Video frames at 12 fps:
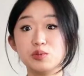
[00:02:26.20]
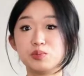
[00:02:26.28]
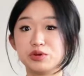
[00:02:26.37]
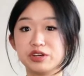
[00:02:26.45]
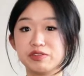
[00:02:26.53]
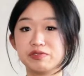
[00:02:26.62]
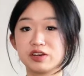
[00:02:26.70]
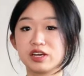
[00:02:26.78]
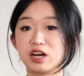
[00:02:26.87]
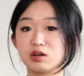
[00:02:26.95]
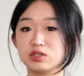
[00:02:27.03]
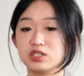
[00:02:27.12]
In the
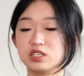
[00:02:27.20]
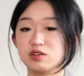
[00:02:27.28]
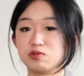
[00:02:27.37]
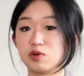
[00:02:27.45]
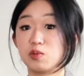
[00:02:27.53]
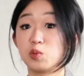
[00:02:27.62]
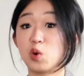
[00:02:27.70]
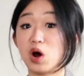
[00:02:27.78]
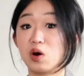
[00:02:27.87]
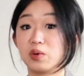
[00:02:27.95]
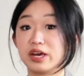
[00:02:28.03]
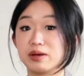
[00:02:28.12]
briefing I received from
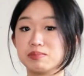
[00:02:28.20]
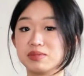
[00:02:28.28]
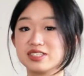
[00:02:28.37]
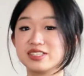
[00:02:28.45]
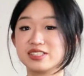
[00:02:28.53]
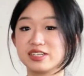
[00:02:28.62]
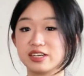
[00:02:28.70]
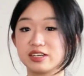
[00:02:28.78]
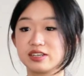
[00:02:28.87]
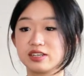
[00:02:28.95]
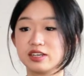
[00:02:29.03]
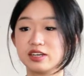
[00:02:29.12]
Huawei and
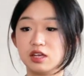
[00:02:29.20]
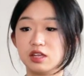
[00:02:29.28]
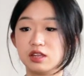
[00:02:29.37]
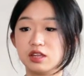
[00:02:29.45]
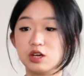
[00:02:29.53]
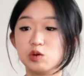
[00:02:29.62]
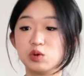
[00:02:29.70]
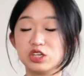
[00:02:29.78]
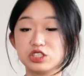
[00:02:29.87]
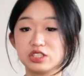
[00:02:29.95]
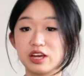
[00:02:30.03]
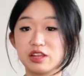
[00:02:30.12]
Mustek, they
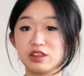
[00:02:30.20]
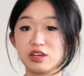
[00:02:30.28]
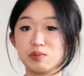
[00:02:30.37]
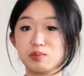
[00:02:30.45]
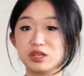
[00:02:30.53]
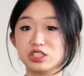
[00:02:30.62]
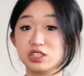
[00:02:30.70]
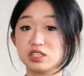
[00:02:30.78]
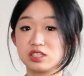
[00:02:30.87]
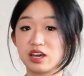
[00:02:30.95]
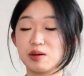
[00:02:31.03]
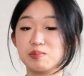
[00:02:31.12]
wish that their
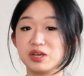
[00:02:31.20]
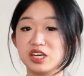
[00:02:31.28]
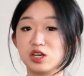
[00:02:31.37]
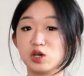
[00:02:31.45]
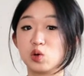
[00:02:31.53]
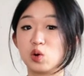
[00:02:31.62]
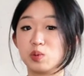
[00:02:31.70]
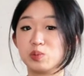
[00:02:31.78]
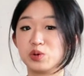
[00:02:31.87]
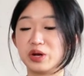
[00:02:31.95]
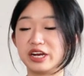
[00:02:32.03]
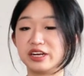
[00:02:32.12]
missions can be
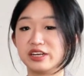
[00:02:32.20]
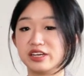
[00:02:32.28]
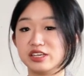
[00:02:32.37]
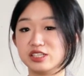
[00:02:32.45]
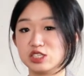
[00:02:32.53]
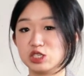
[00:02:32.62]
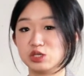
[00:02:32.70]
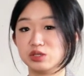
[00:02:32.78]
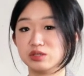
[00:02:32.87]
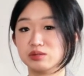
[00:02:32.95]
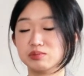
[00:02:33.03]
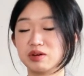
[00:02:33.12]
incorporated
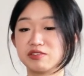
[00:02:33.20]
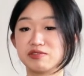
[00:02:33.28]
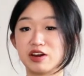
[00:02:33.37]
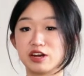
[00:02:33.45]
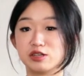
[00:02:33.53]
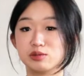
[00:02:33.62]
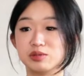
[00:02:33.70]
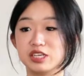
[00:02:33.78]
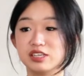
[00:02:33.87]
into my final